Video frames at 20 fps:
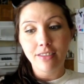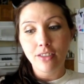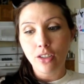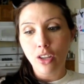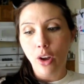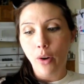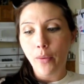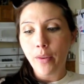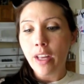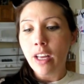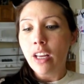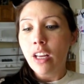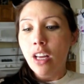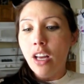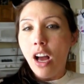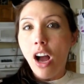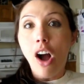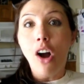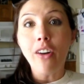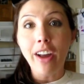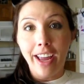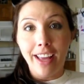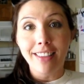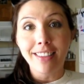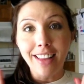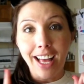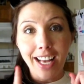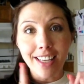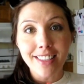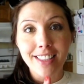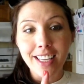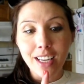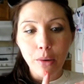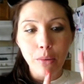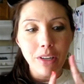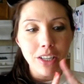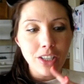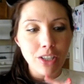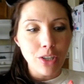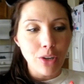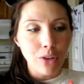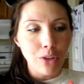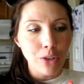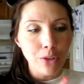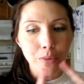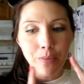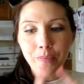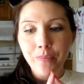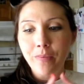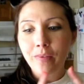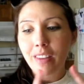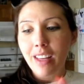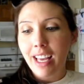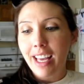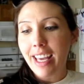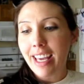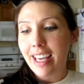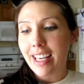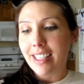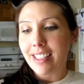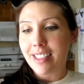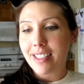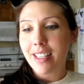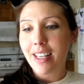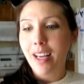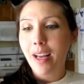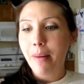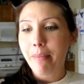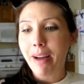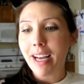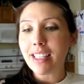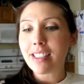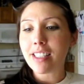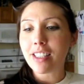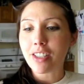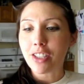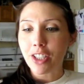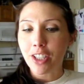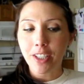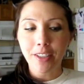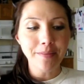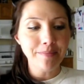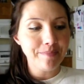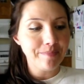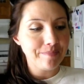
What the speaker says: So, okay, last thing I want to show you is my sister